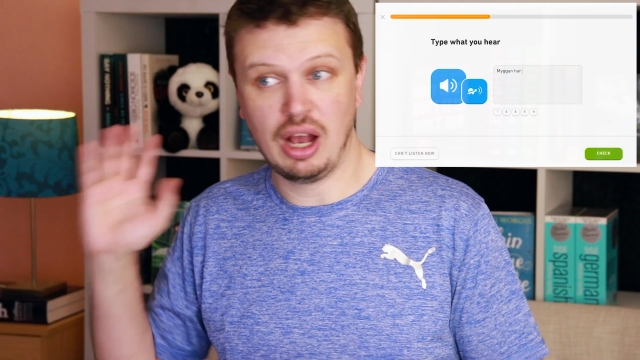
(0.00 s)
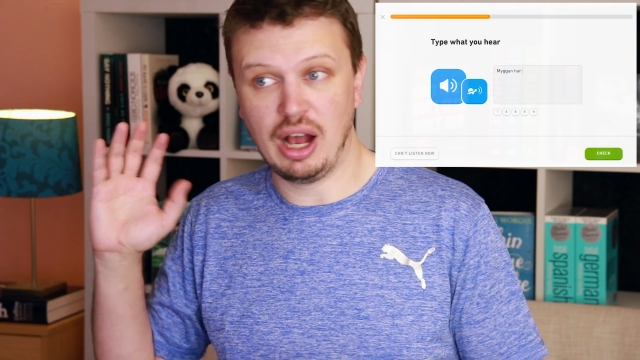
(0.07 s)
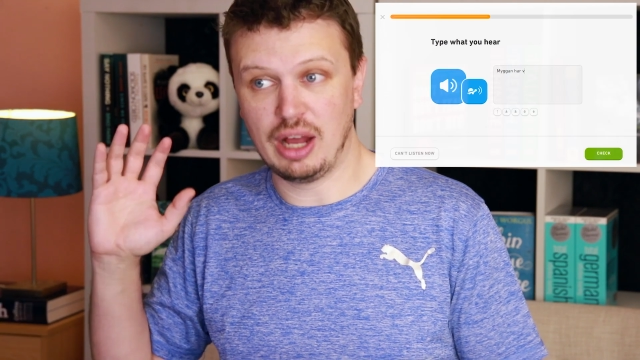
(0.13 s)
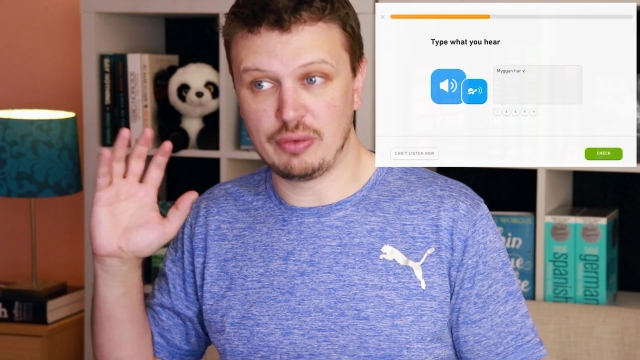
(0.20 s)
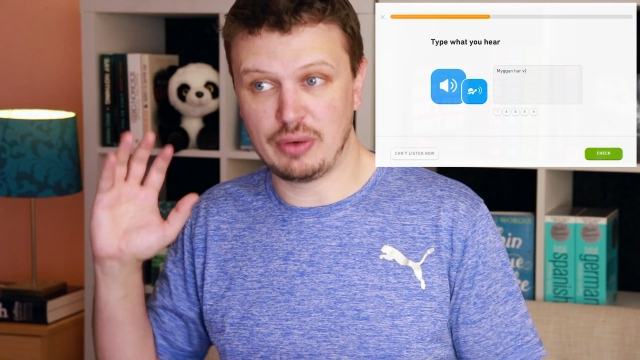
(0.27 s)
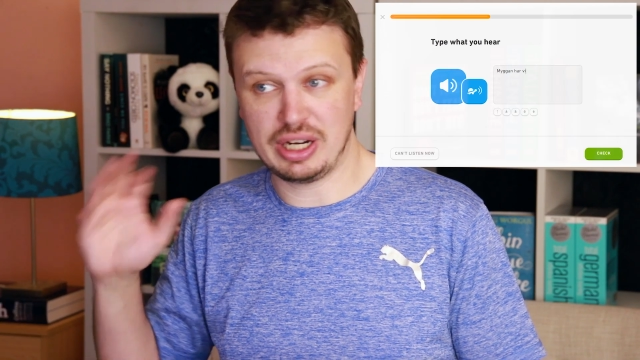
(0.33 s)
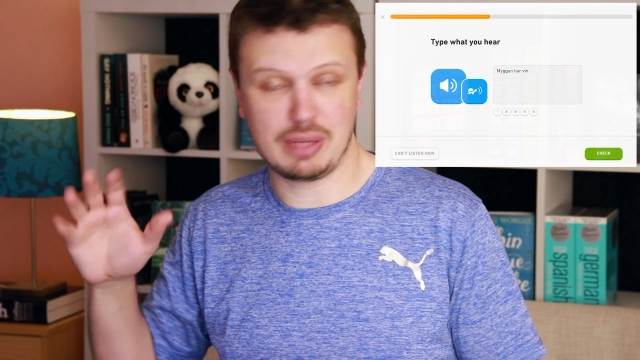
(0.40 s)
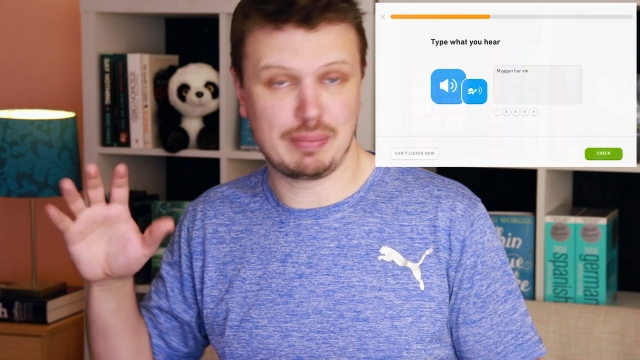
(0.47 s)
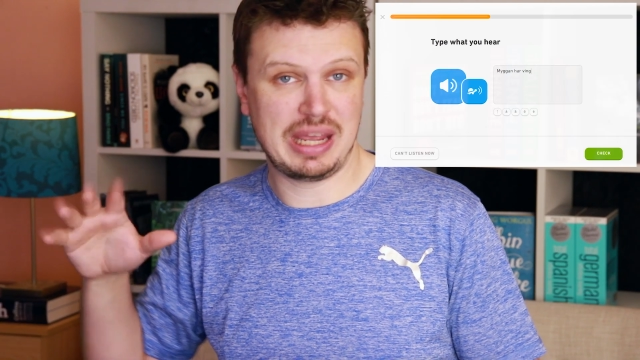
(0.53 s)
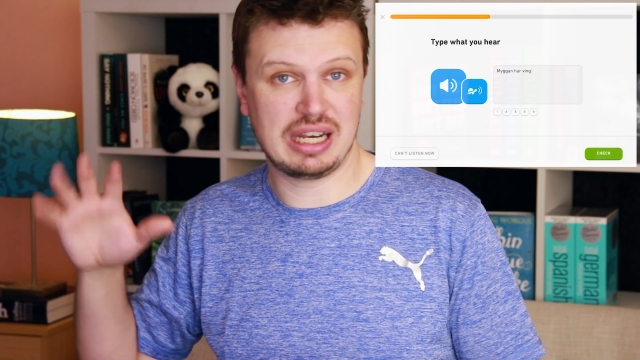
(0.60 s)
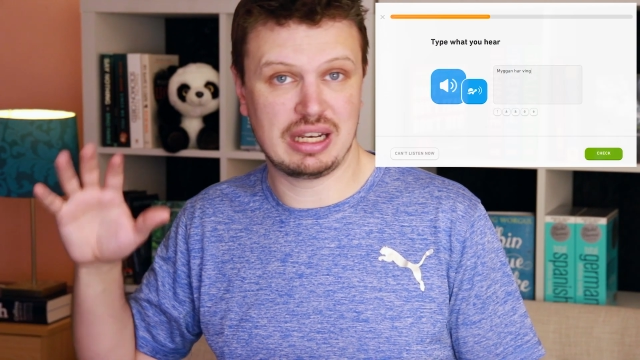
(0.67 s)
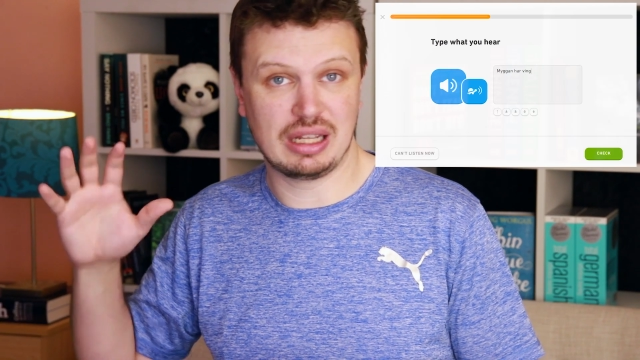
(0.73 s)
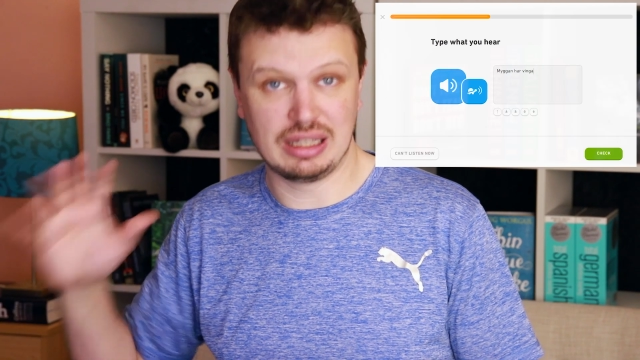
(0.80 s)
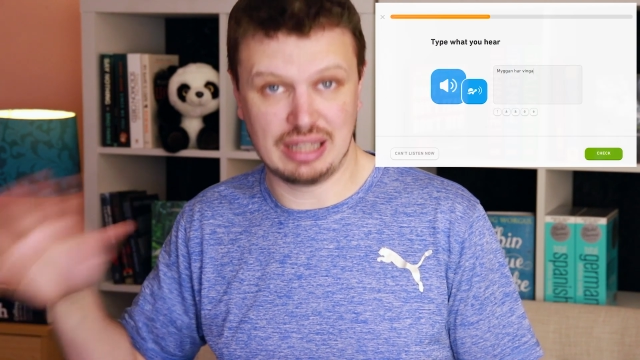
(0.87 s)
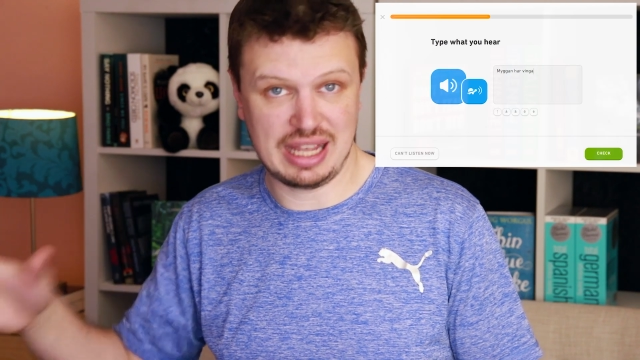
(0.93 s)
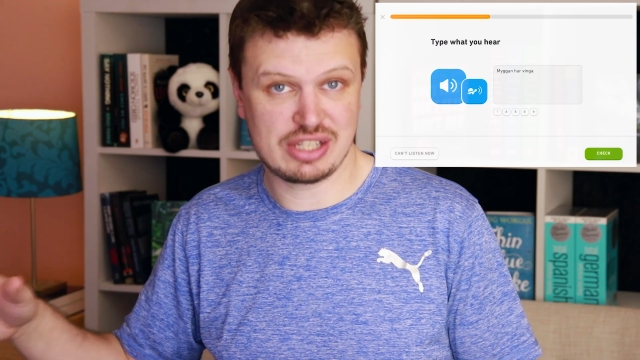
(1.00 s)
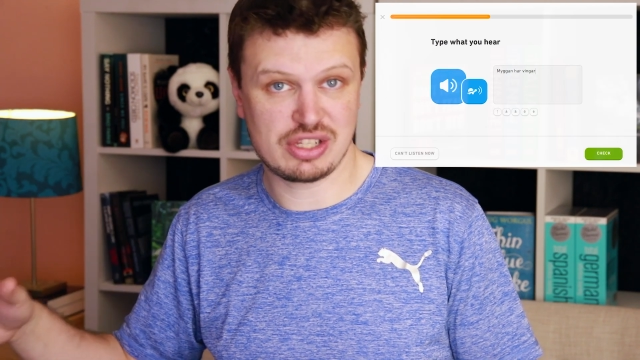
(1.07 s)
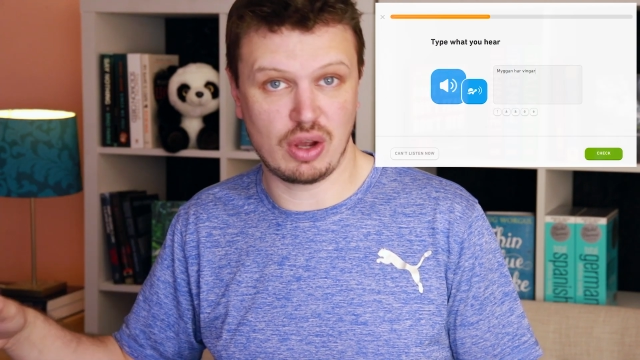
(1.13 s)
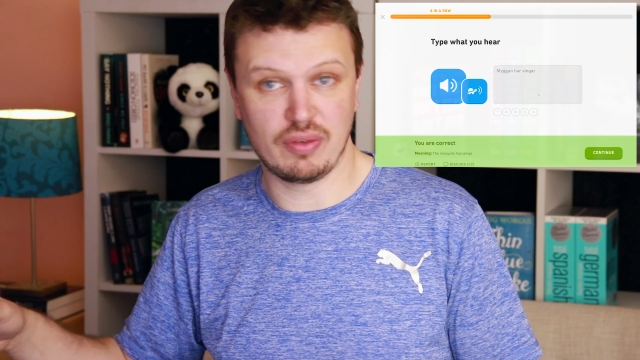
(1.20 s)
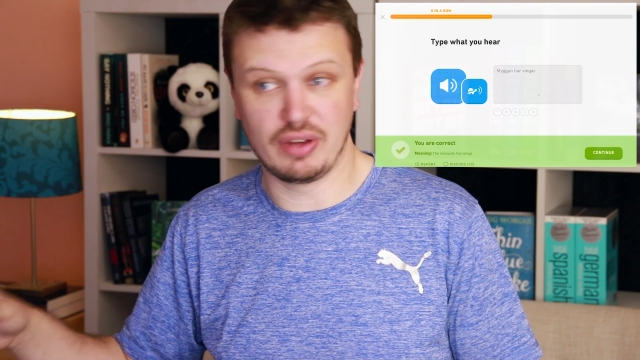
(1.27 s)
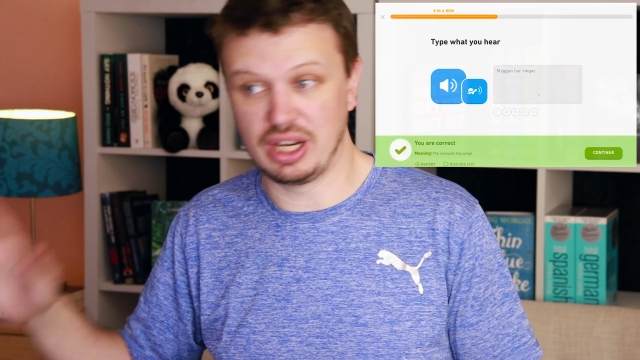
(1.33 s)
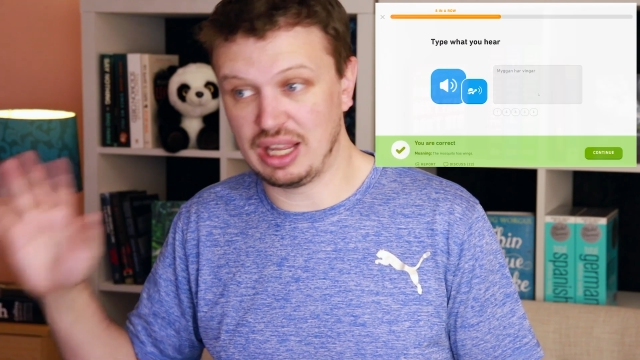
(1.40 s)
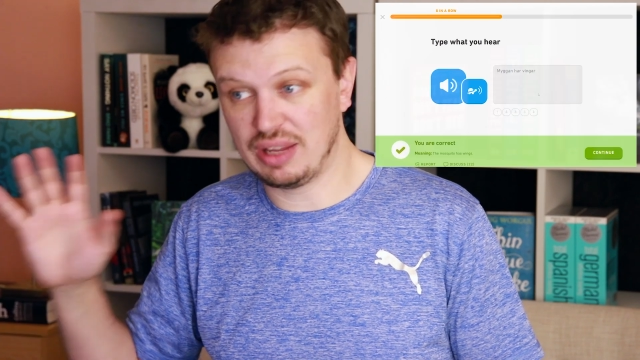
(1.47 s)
I'd recommend less of it.